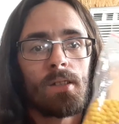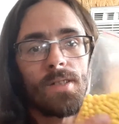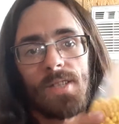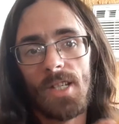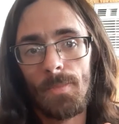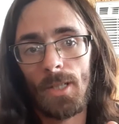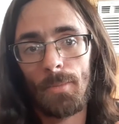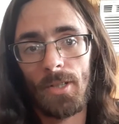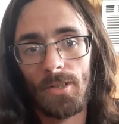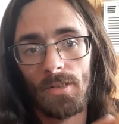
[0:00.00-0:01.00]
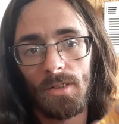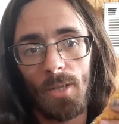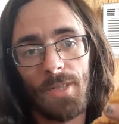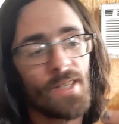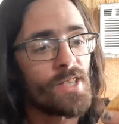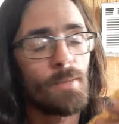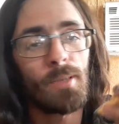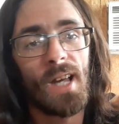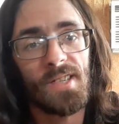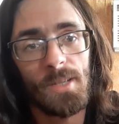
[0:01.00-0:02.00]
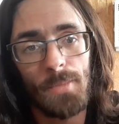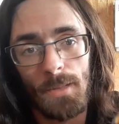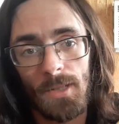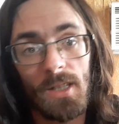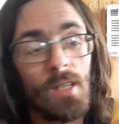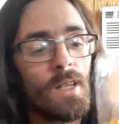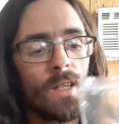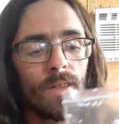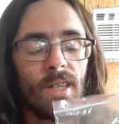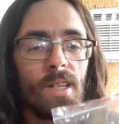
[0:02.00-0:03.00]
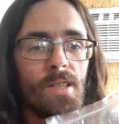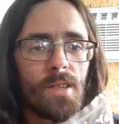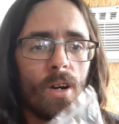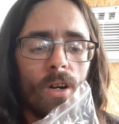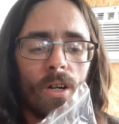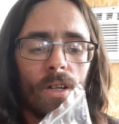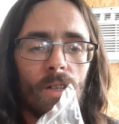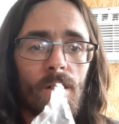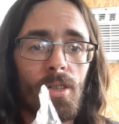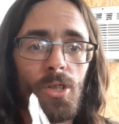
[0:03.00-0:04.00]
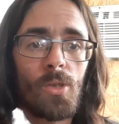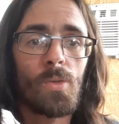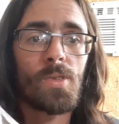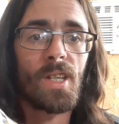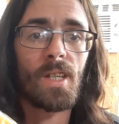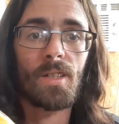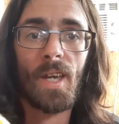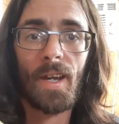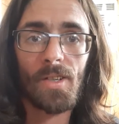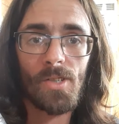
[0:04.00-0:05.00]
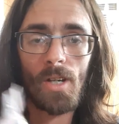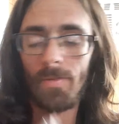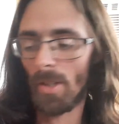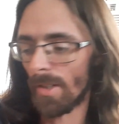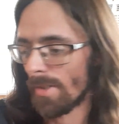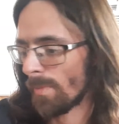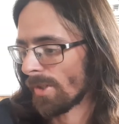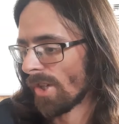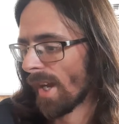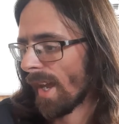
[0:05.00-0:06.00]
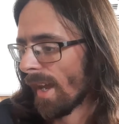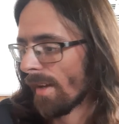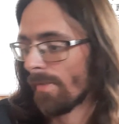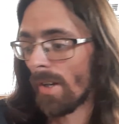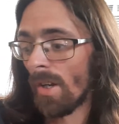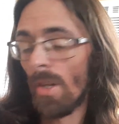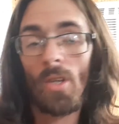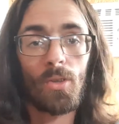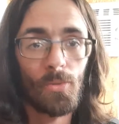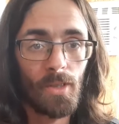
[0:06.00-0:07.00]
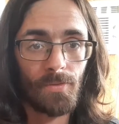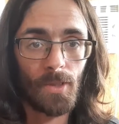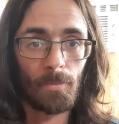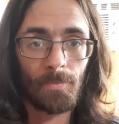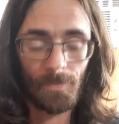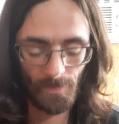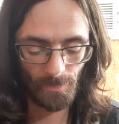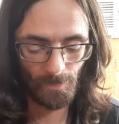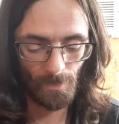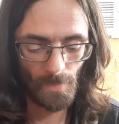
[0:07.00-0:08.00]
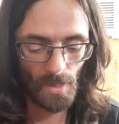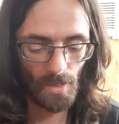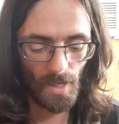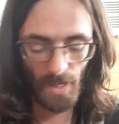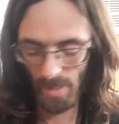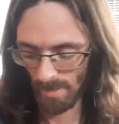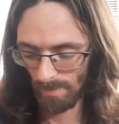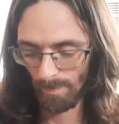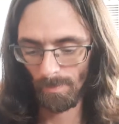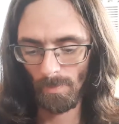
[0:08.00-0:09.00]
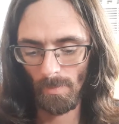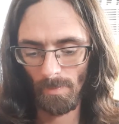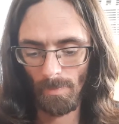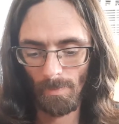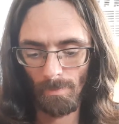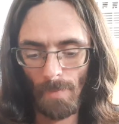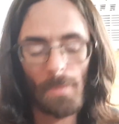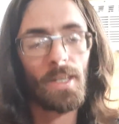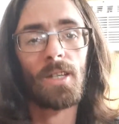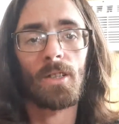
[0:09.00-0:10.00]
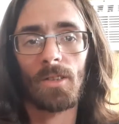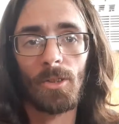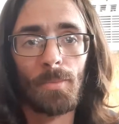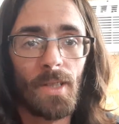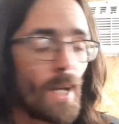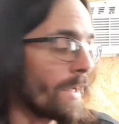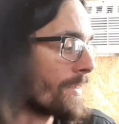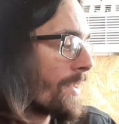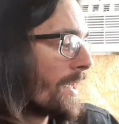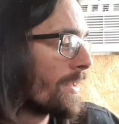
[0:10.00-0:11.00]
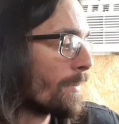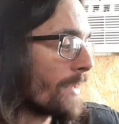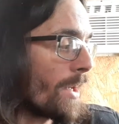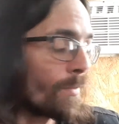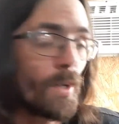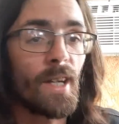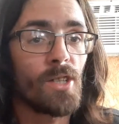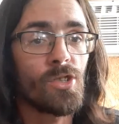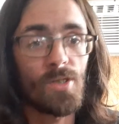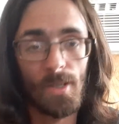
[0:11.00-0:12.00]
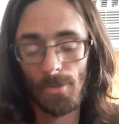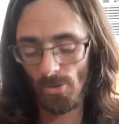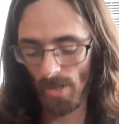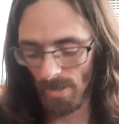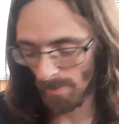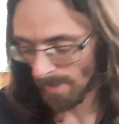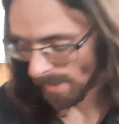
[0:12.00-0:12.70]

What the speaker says: 6mm low-density plastic BB. These are used in airsoft guns, which I have 3 of them. And maybe here in a little bit I can take them down range and demonstrate them.